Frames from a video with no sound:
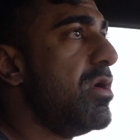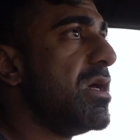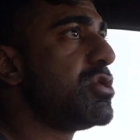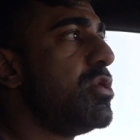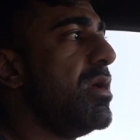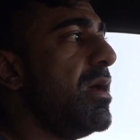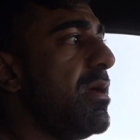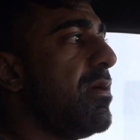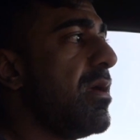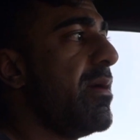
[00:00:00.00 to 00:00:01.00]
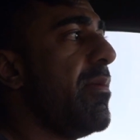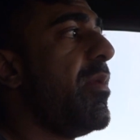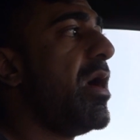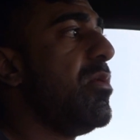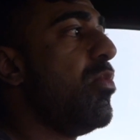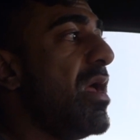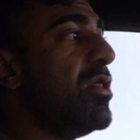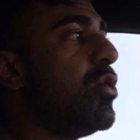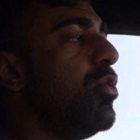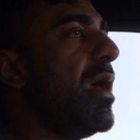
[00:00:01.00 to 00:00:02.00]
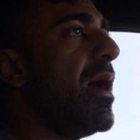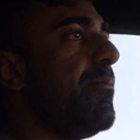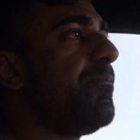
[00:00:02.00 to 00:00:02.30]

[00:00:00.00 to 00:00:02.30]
yesterday and my body ran through that